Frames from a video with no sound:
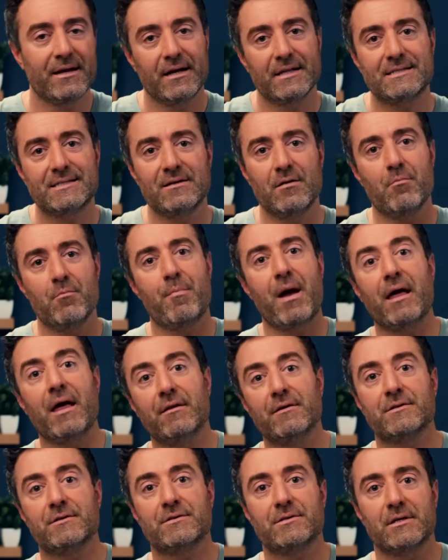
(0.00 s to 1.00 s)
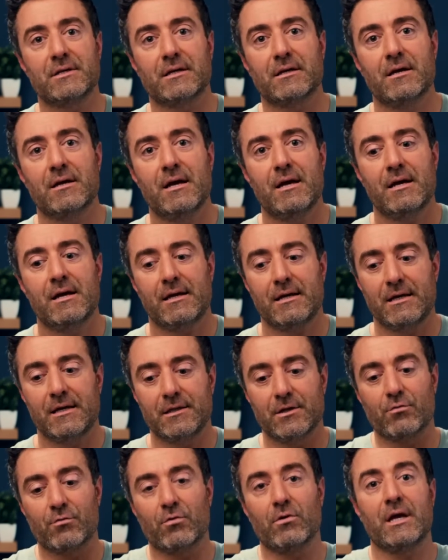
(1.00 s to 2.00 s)
it's an imbalancing
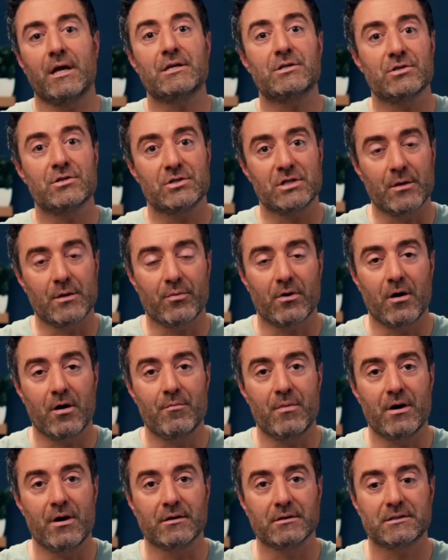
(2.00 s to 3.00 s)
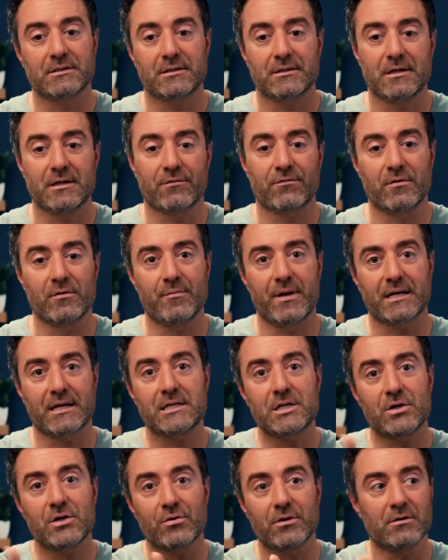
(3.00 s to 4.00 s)
in the relationship amongst different
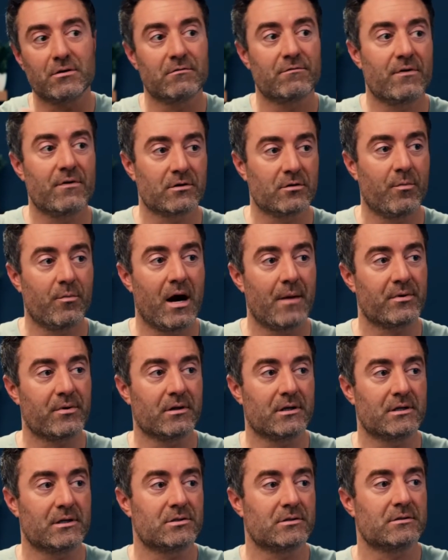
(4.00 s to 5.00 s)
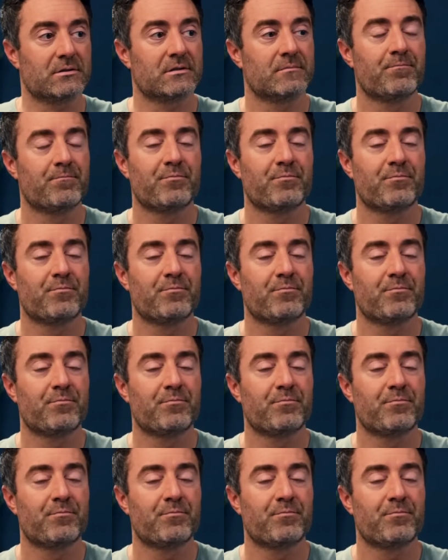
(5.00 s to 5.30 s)
bacterial and fungal populations.